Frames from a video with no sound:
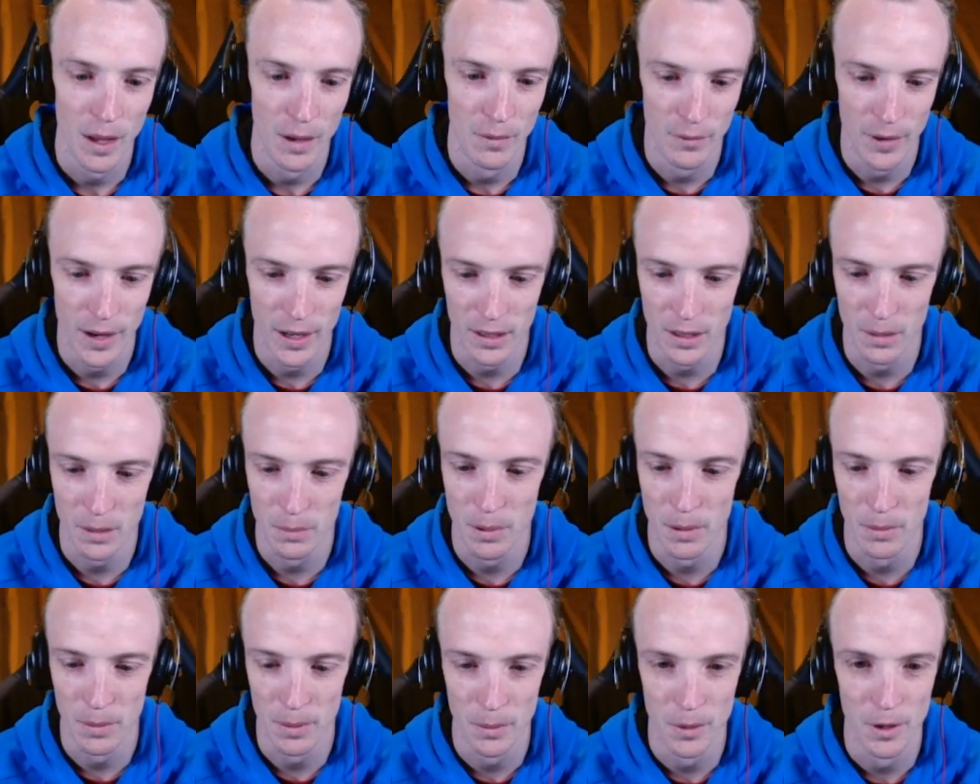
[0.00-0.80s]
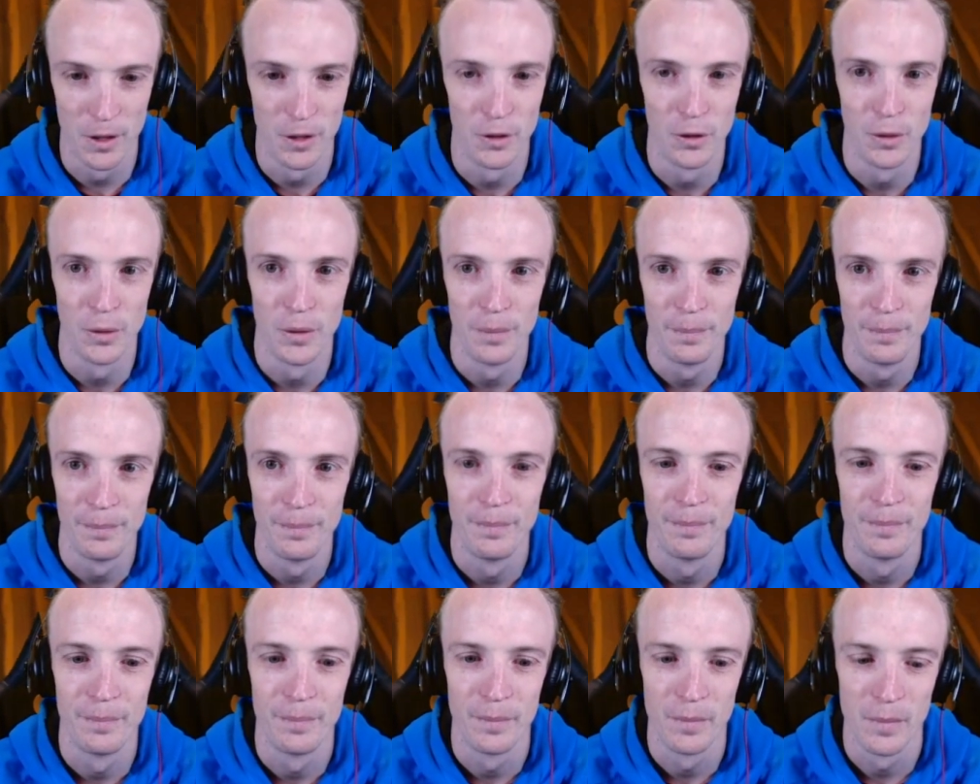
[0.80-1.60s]
In fact, I probably won't do it.
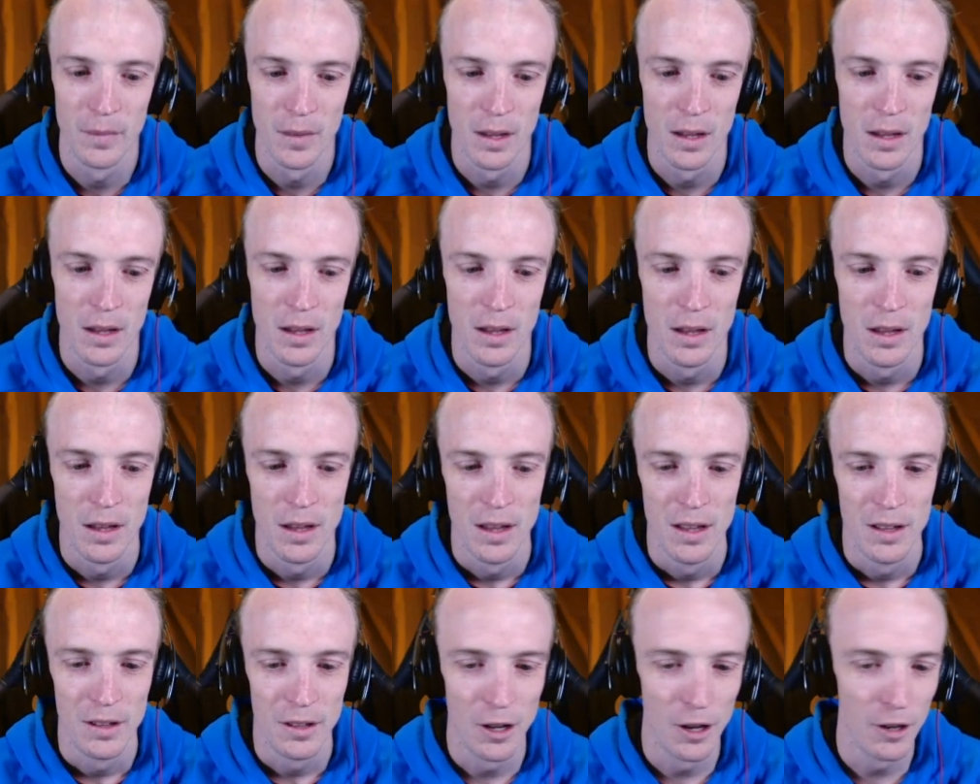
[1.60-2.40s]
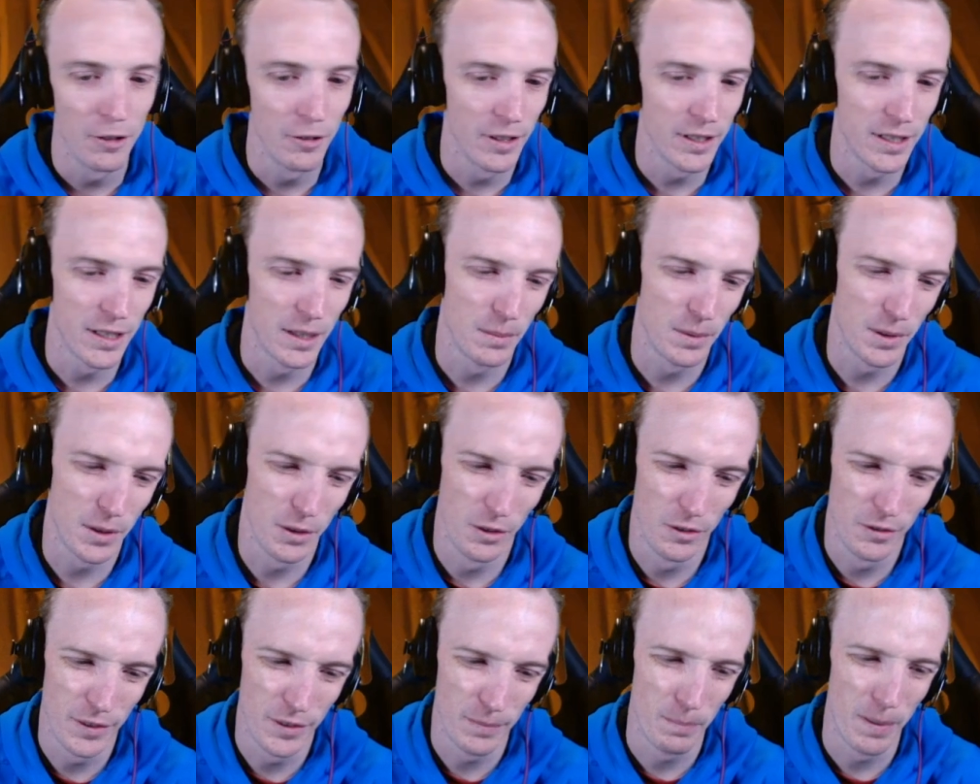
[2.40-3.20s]
The only reason I'm
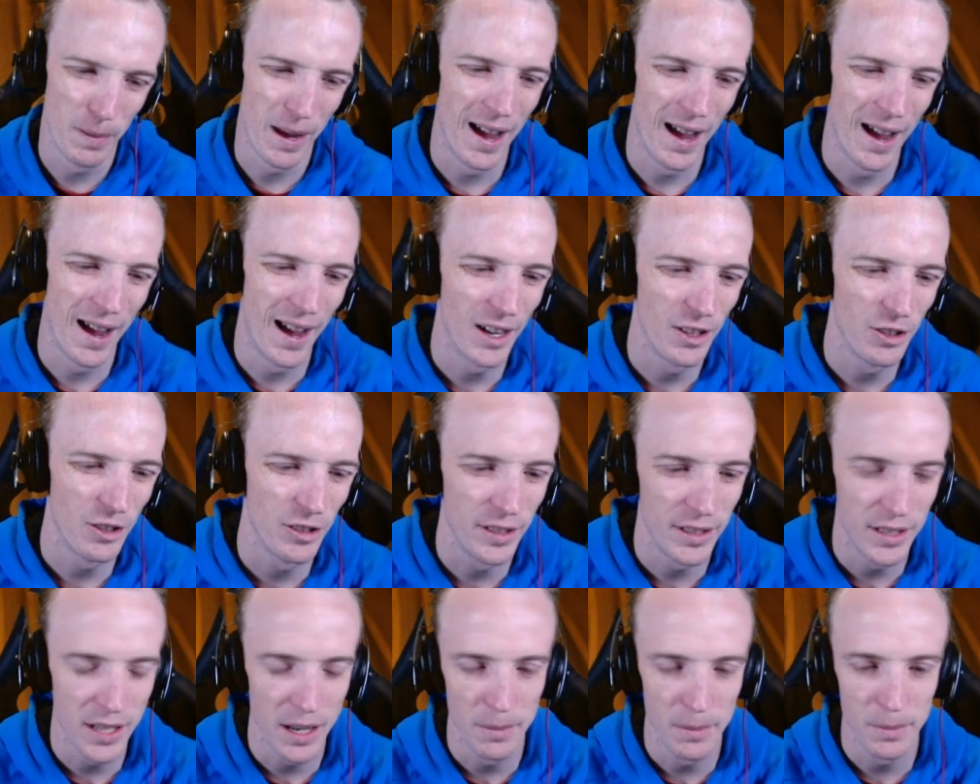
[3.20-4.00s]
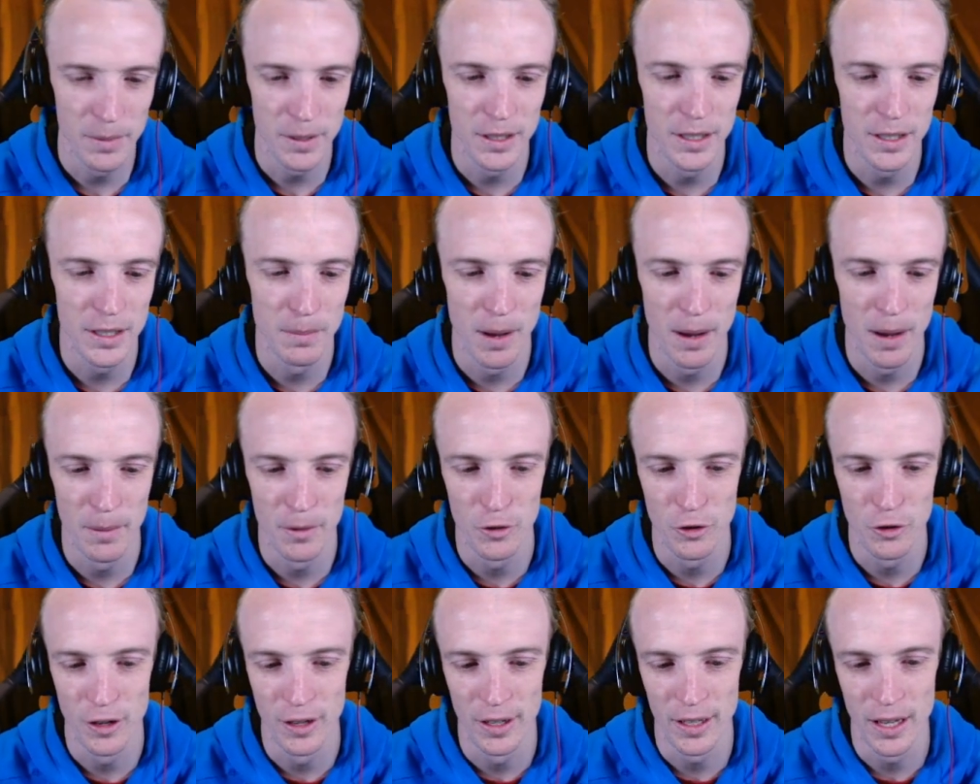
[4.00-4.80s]
sort of partially tempted is maybe
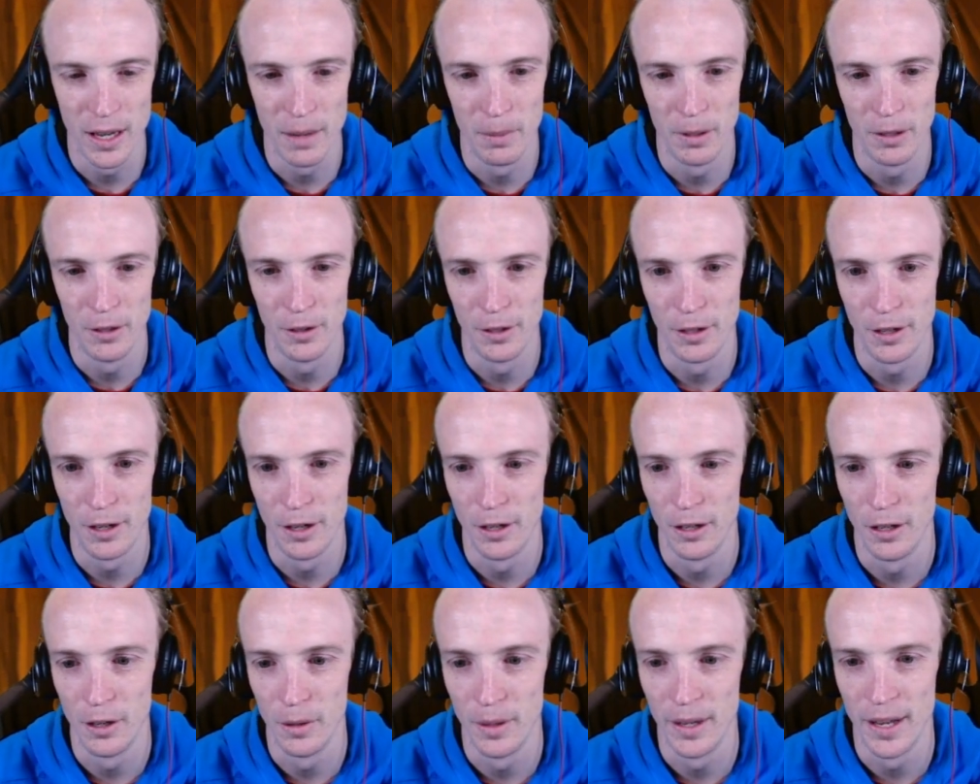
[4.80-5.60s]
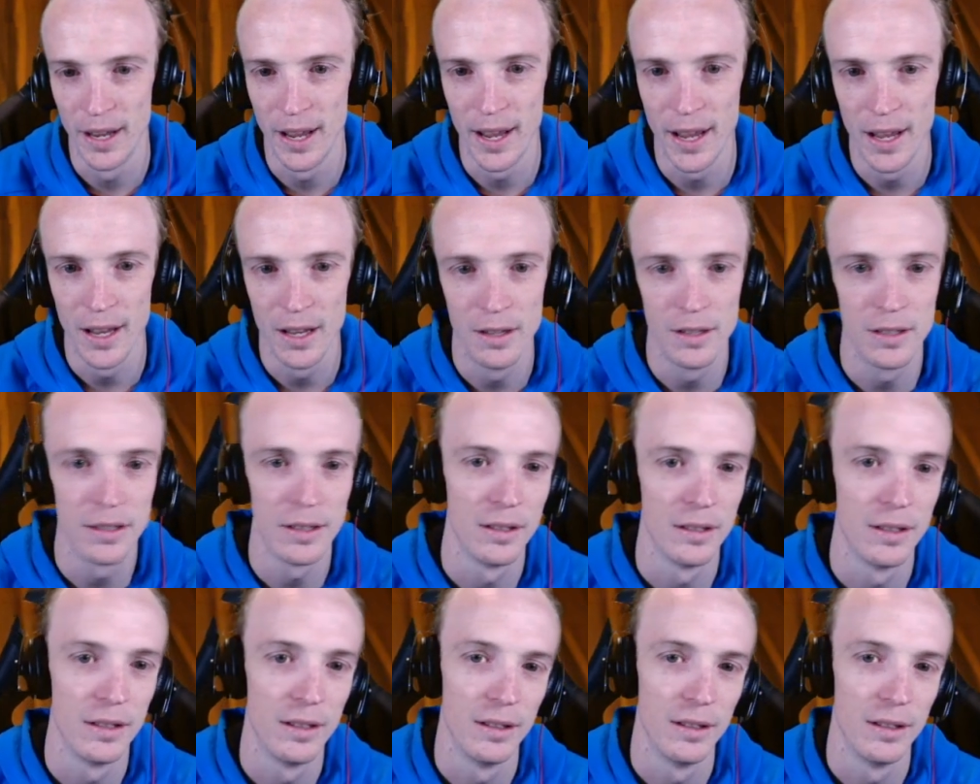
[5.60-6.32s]
trying to keep a Ludicolo in hand.